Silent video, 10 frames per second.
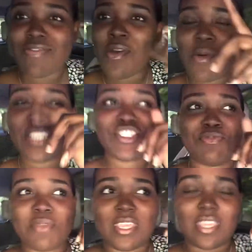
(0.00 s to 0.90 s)
watch
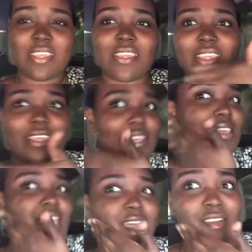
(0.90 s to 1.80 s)
me.
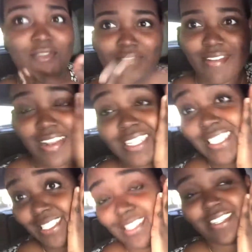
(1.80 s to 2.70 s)
Hello,
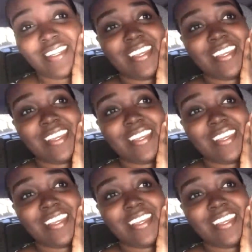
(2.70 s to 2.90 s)
listen.